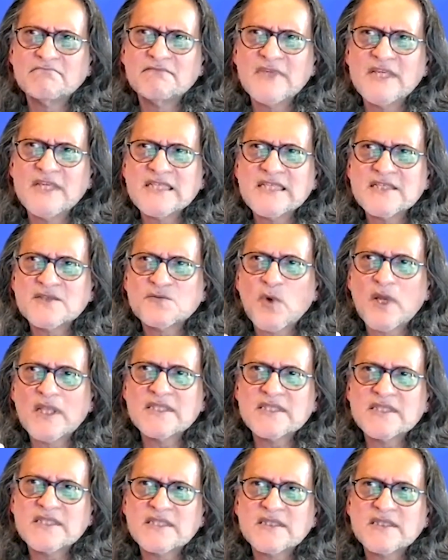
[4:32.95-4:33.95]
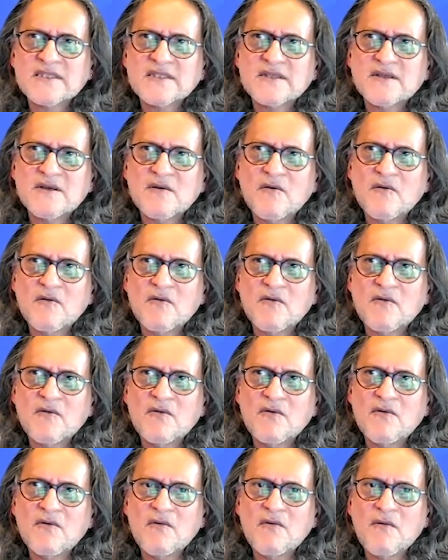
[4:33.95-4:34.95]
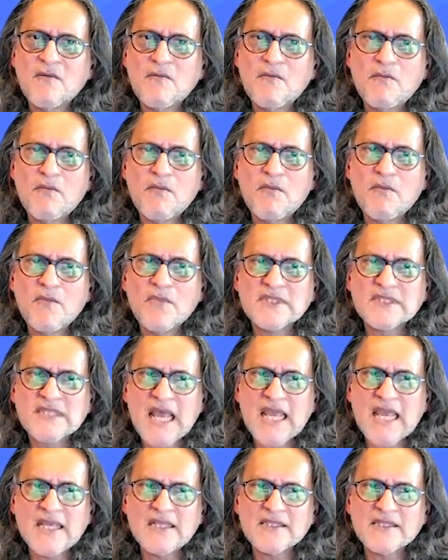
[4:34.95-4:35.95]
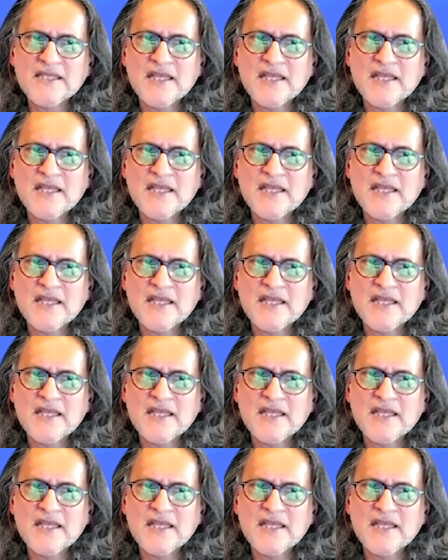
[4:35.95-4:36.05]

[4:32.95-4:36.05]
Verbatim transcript: He says once science